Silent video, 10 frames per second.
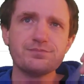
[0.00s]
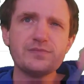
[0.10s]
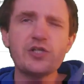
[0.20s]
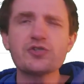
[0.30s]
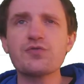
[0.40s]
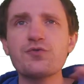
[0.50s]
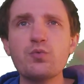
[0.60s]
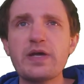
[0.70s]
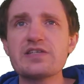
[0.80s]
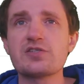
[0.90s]
there's a few
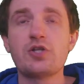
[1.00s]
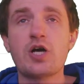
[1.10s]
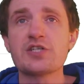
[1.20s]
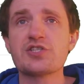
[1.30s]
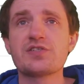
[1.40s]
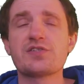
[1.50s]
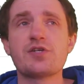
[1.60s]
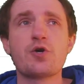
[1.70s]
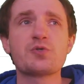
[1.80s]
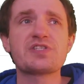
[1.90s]
ways to launch this and
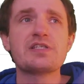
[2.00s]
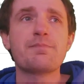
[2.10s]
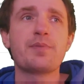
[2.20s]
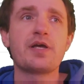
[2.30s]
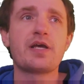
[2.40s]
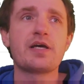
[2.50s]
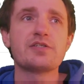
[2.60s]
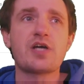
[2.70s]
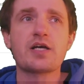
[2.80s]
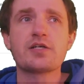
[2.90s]
host it, but uh,
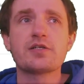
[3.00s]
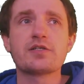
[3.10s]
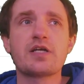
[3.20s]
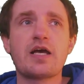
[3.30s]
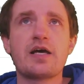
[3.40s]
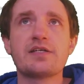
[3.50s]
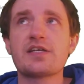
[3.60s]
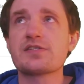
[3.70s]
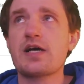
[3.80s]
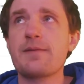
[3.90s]
Docker uh,
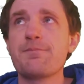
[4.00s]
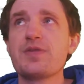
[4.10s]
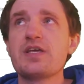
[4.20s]
Desktop